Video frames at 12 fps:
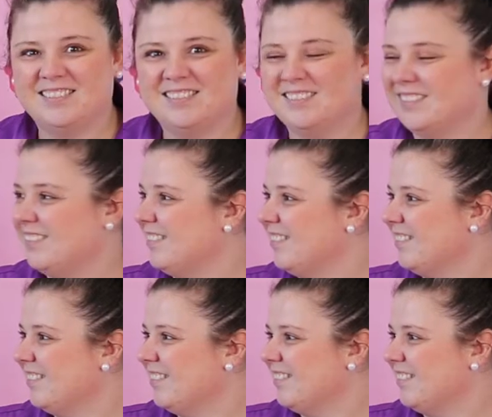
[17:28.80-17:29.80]

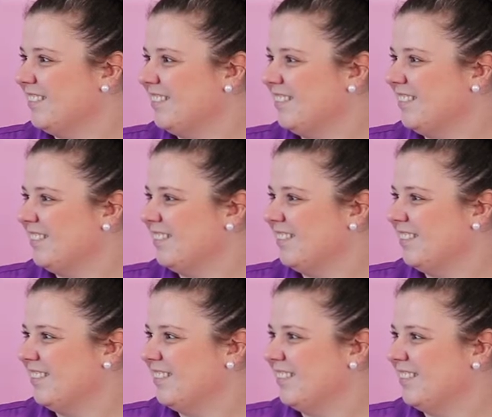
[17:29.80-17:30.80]

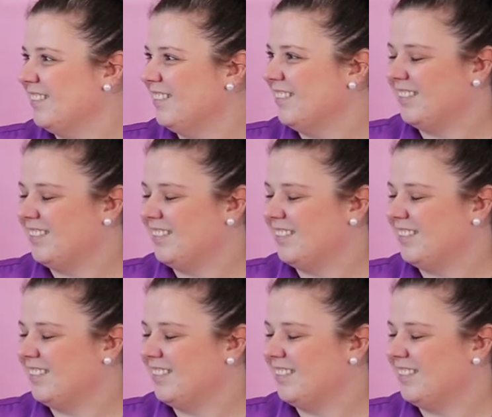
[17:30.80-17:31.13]
The person shown says nothing.